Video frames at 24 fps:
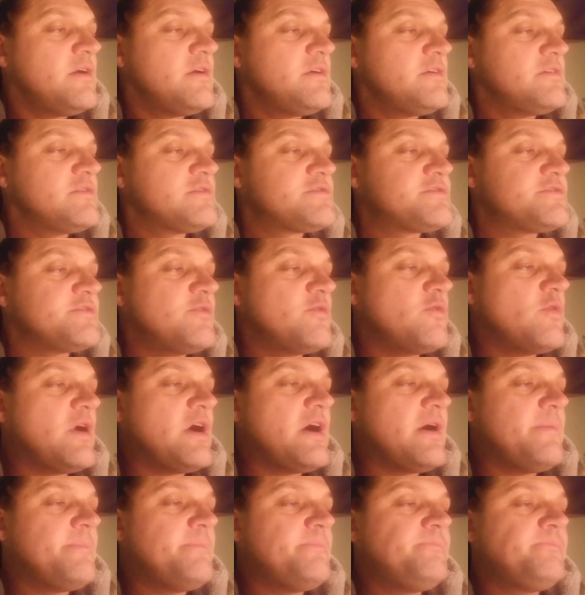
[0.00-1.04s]
So
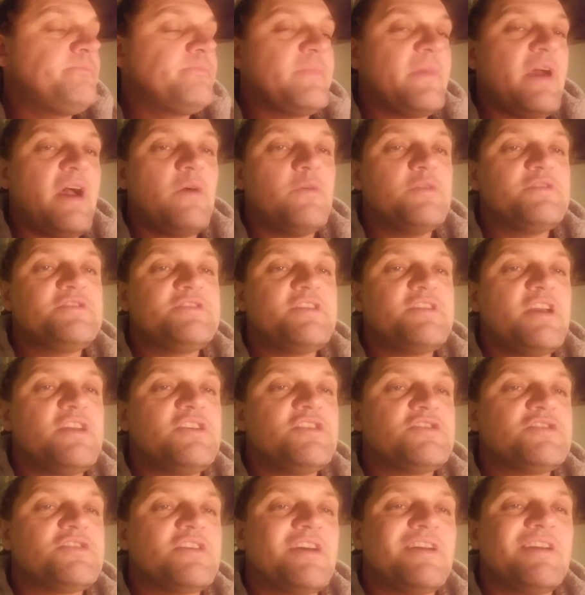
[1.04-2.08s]
I would say
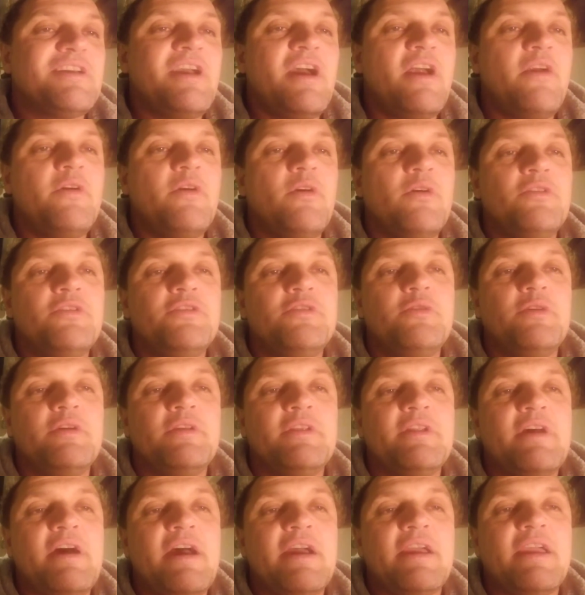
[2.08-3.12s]
just carry on
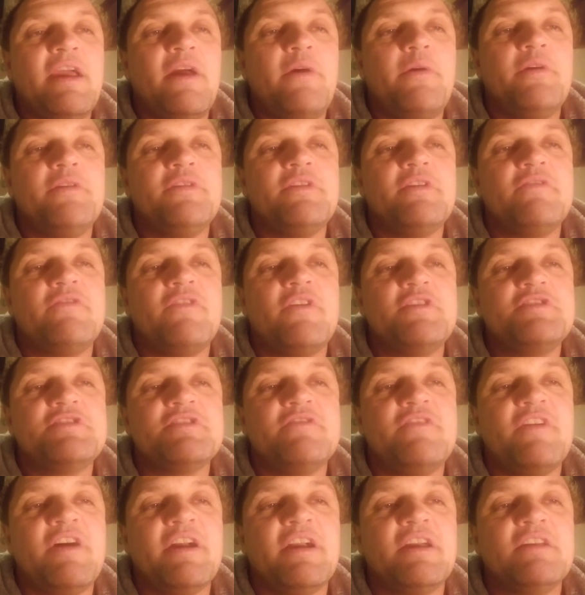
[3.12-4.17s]
doing that, carry on
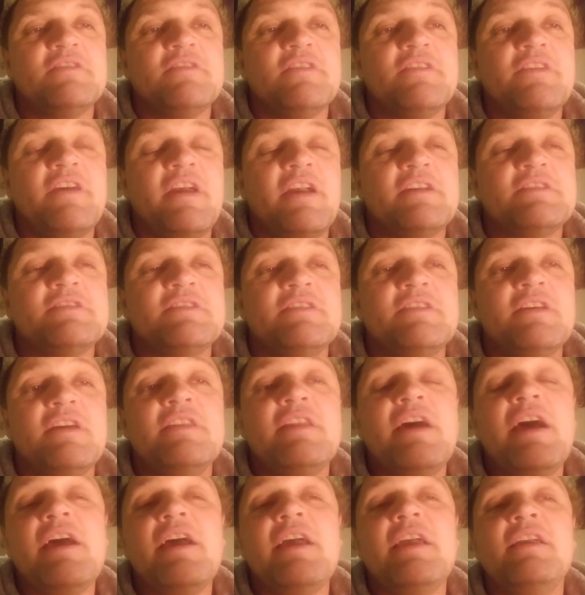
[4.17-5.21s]
diversifying into things, and
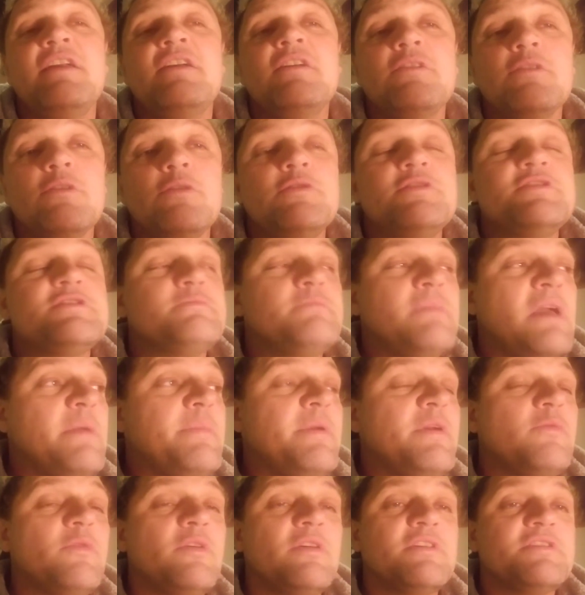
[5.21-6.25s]
that includes
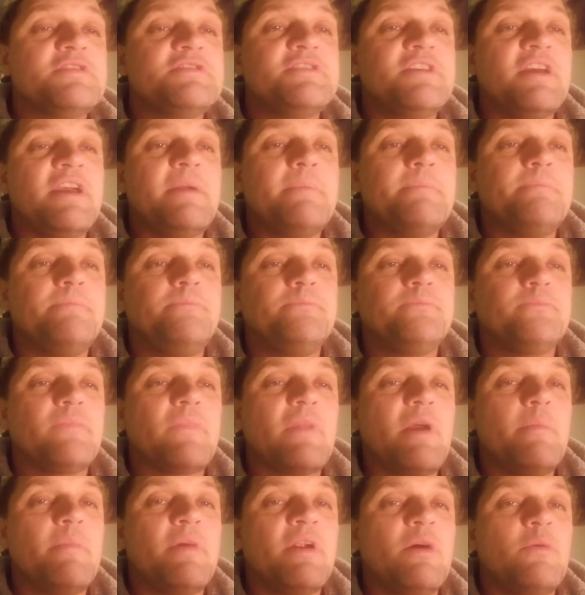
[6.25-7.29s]
maybe real estate.
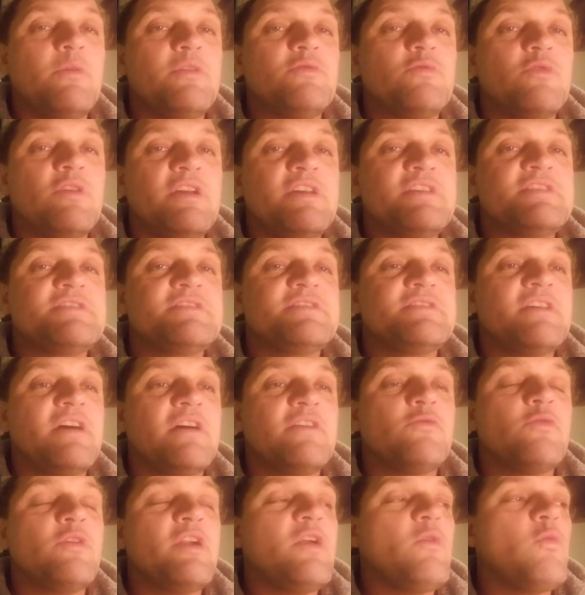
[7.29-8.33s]
But I'd
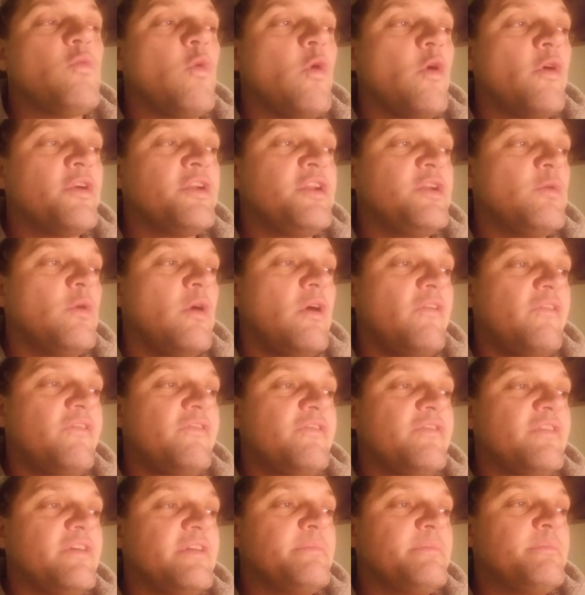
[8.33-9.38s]
really warn you
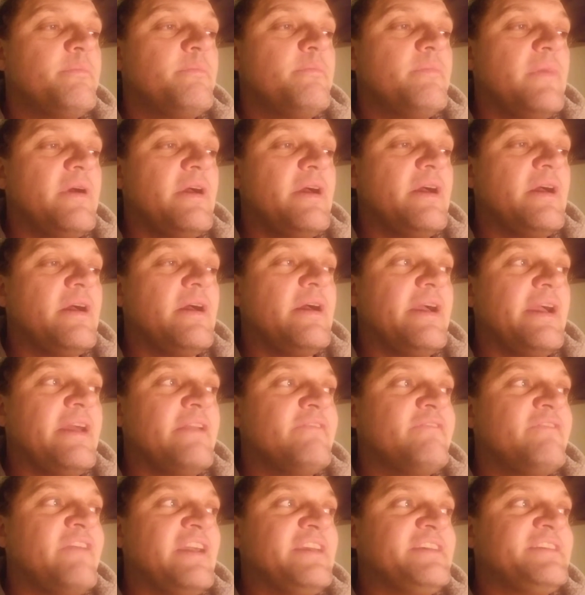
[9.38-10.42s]
off
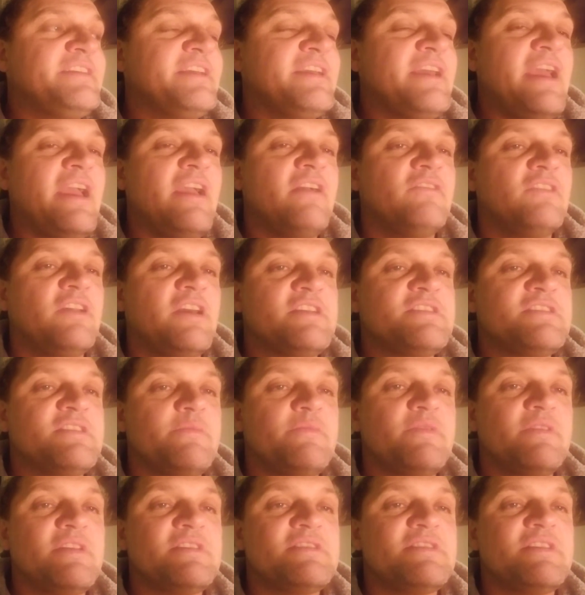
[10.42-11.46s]
investing heavily in
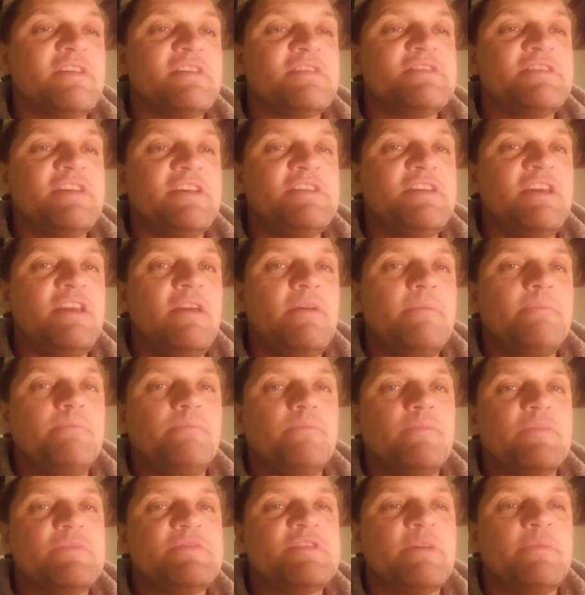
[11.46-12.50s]
something that's in a city,
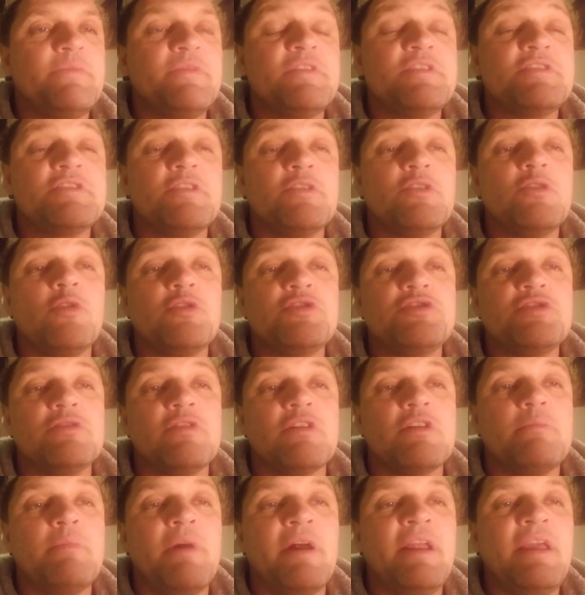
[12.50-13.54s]
something that's going to cost you a
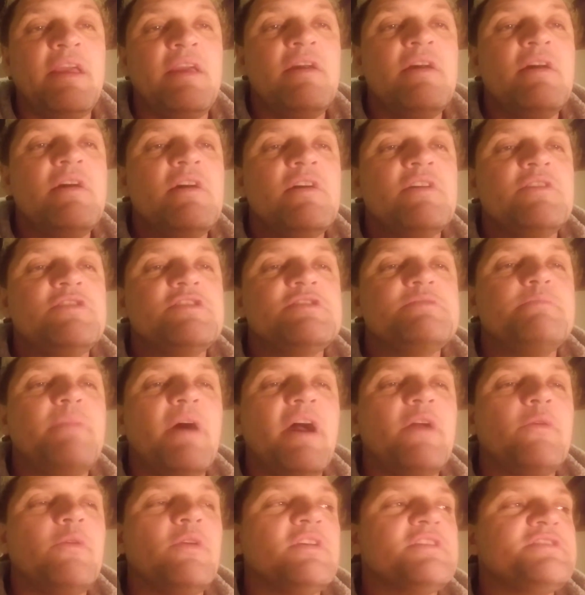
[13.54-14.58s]
lot of money. Just
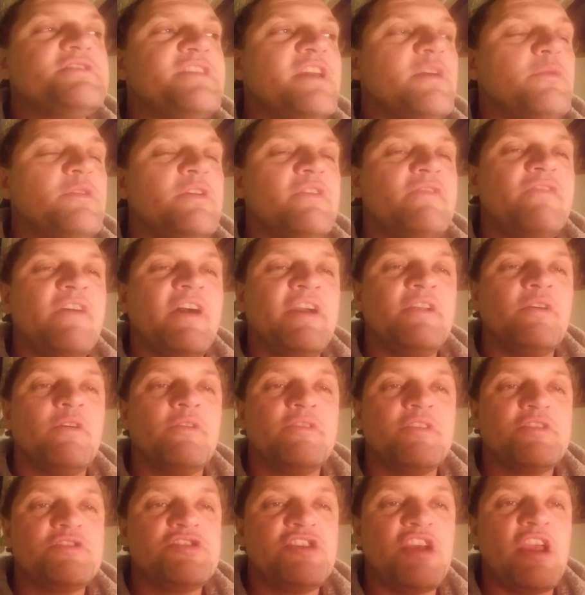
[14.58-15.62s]
buy real estate when you find it
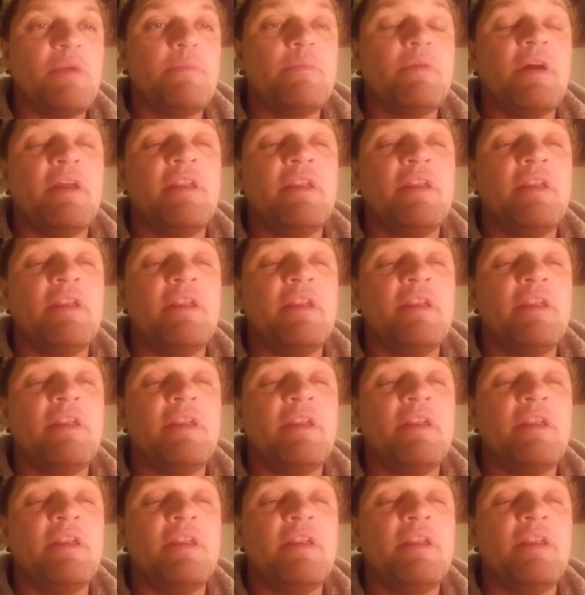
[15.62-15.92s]
on the cheap.